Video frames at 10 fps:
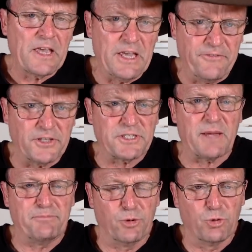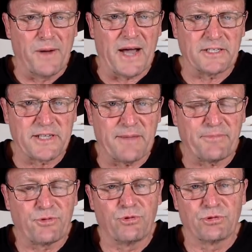if it's at bull bar
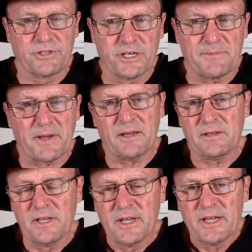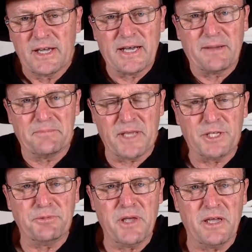depth or deeper, um,
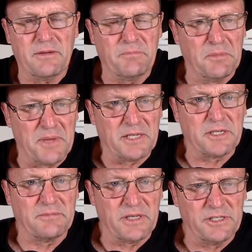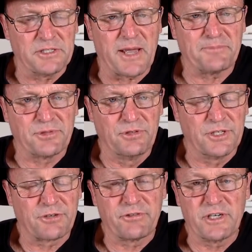that's where momentum is
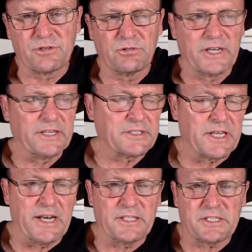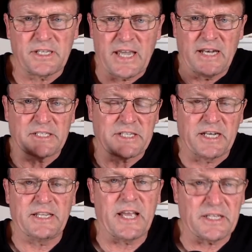absolutely critical. And it's and it's again, it's
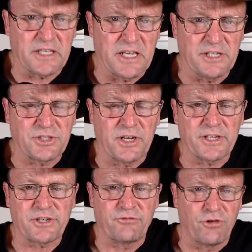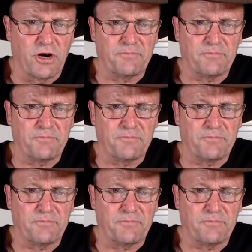getting that gear selection right